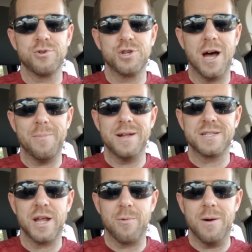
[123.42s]
shop,
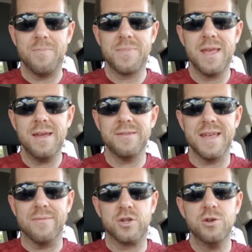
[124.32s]
etc.
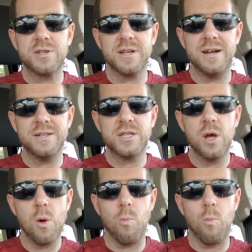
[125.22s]
They have two sons,